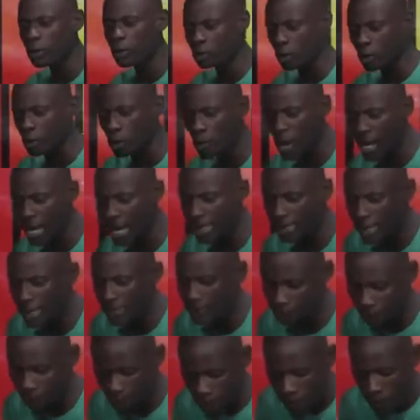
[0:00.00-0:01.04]
someone, and
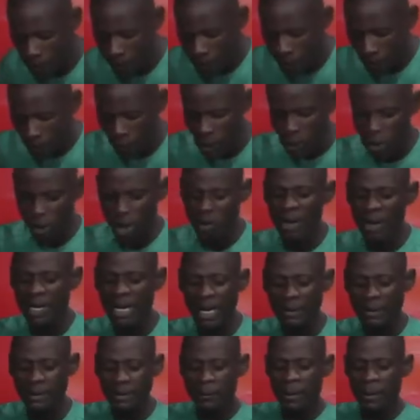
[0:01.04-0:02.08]
then we discovered
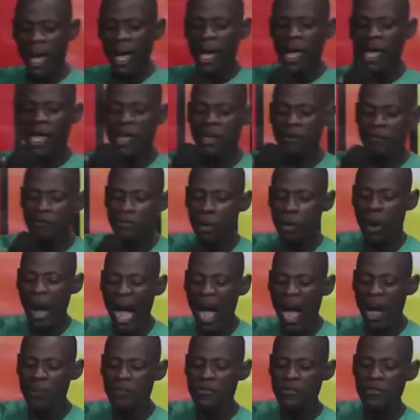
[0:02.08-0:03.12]
that if you
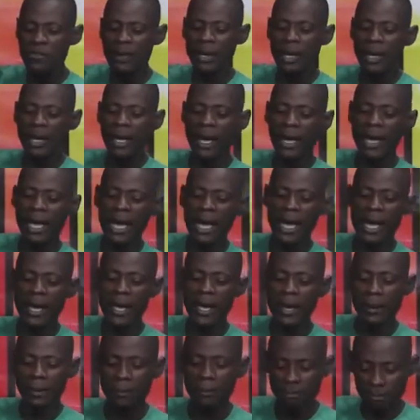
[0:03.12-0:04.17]
have
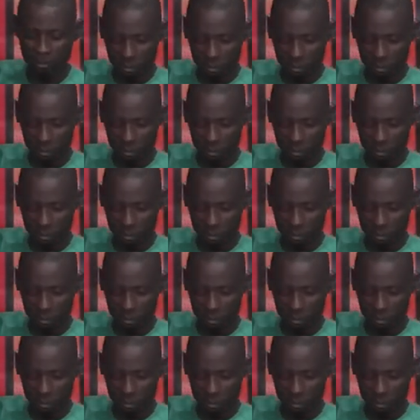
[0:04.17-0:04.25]
a